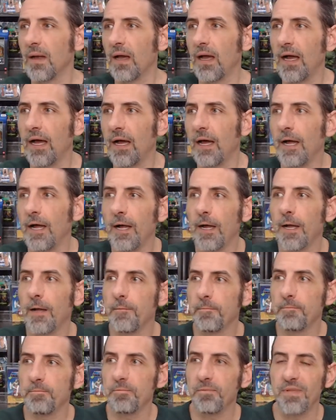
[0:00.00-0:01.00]

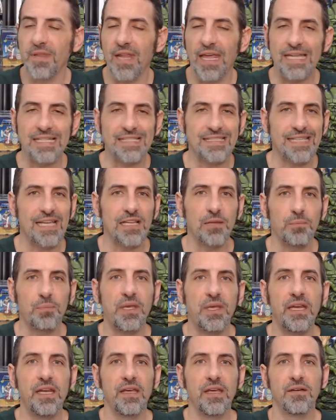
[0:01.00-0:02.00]
like
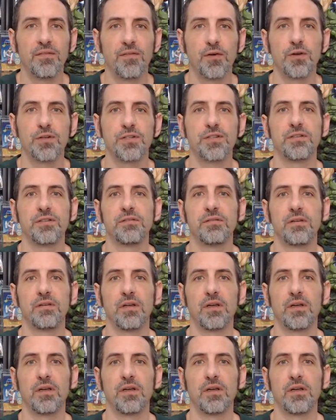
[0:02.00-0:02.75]
encyclopedia version,